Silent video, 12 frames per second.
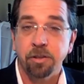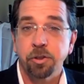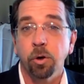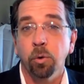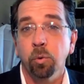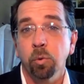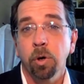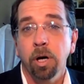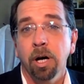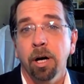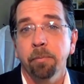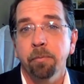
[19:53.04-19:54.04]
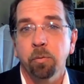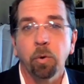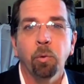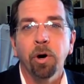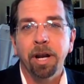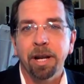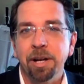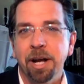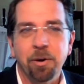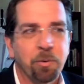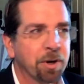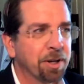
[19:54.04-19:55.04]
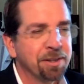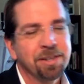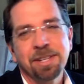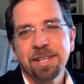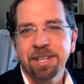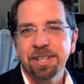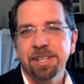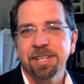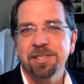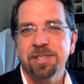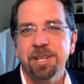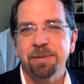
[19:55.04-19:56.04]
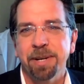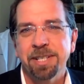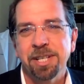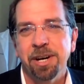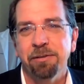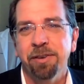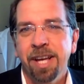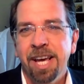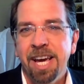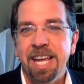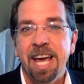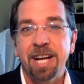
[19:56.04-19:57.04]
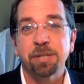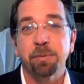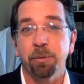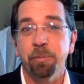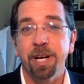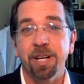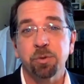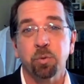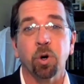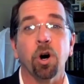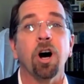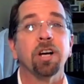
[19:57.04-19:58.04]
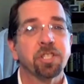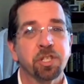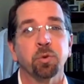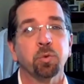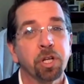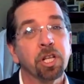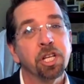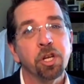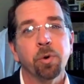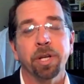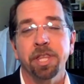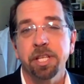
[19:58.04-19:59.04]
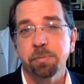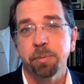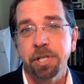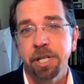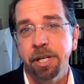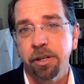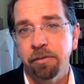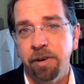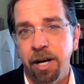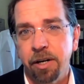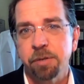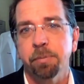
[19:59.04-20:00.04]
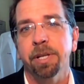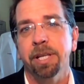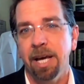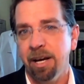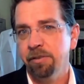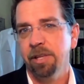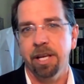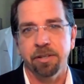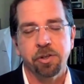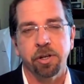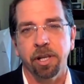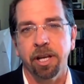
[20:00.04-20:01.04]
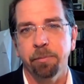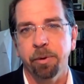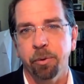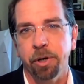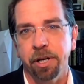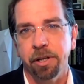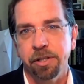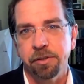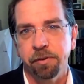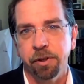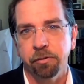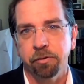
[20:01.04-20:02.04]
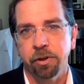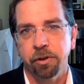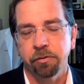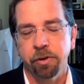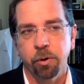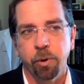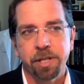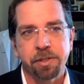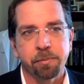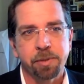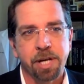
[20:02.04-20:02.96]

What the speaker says: Yeah. So, well, one, I don't want to consider myself an expert because we're all still really new at this particular virus. But yes, certainly I've been working in this field for quite